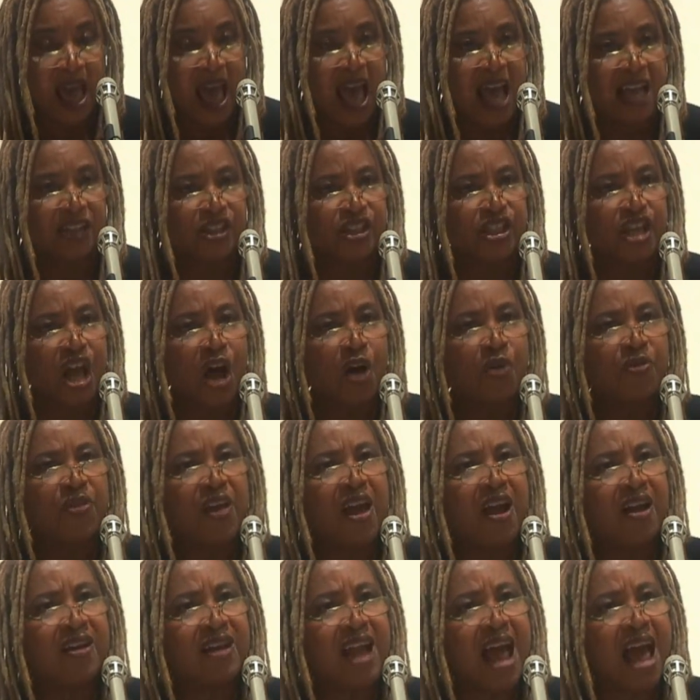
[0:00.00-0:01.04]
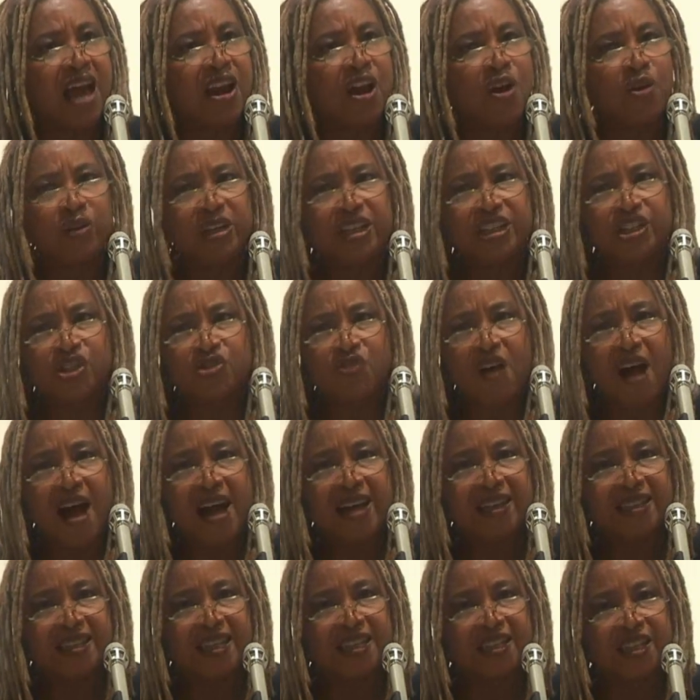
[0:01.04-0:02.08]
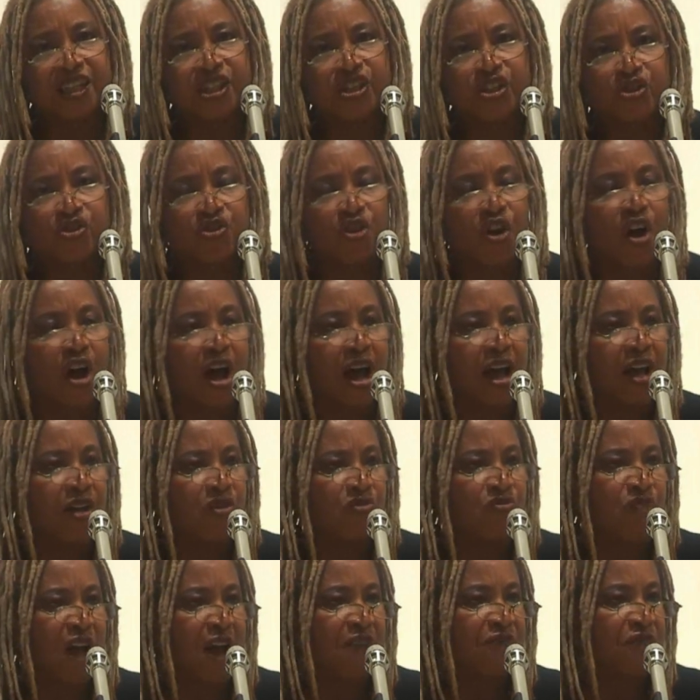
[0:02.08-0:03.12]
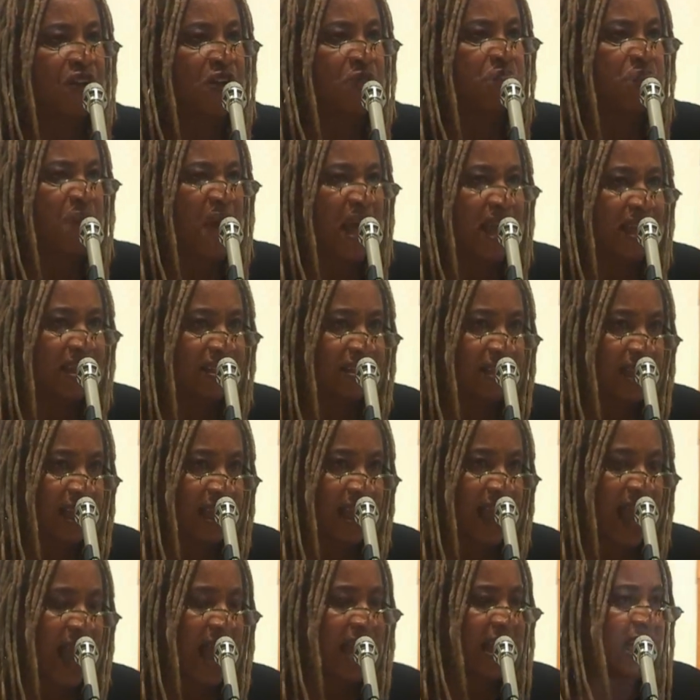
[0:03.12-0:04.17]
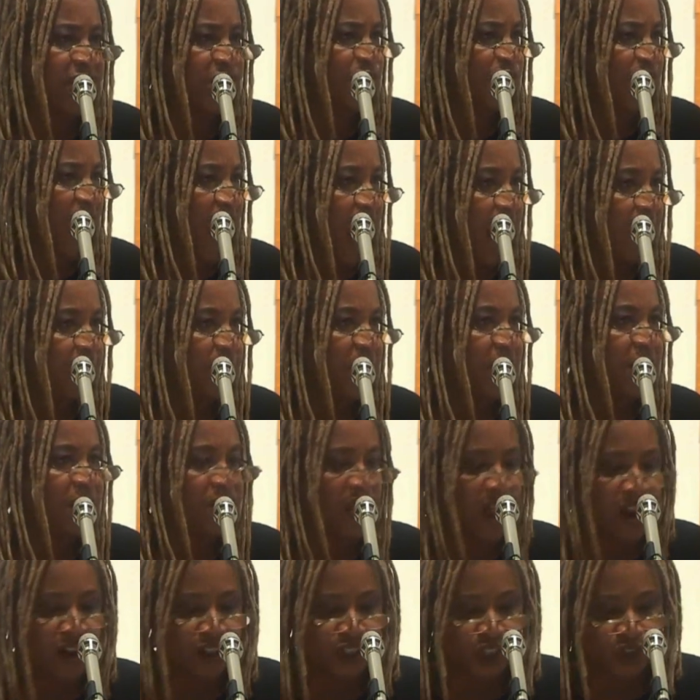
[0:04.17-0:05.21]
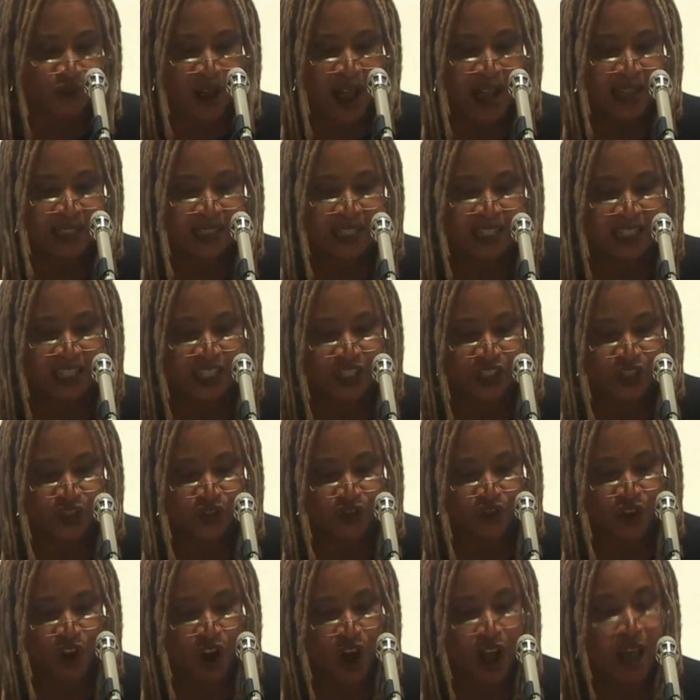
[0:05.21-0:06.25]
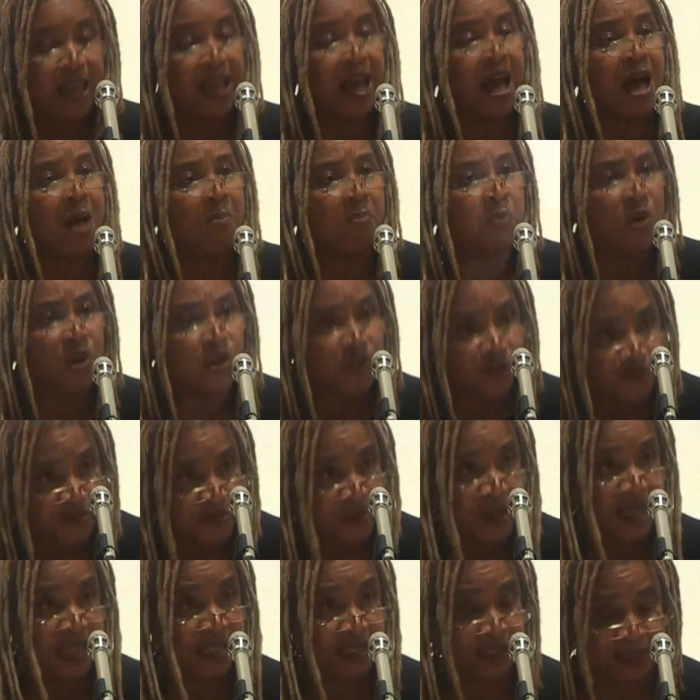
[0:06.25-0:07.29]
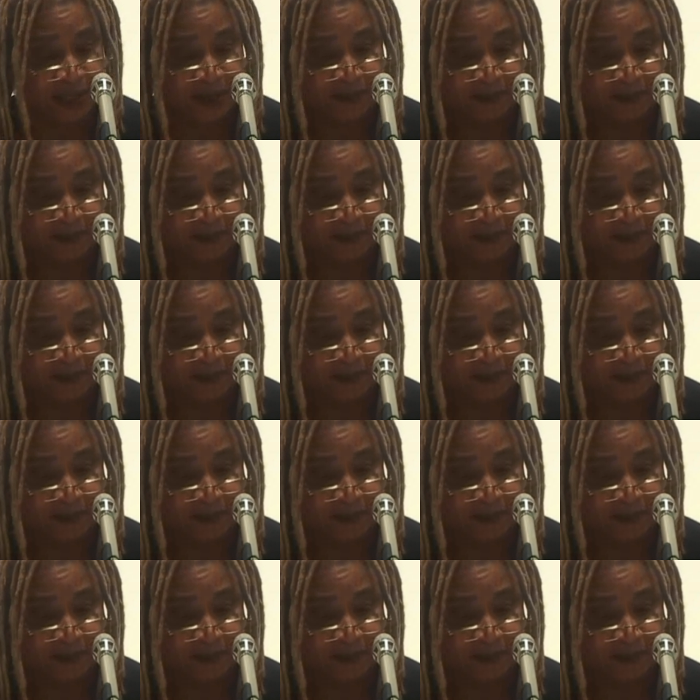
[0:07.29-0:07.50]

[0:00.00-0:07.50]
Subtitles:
And so they're not only trying to destroy Reverend Pinckney and his family, they're trying to destroy a movement.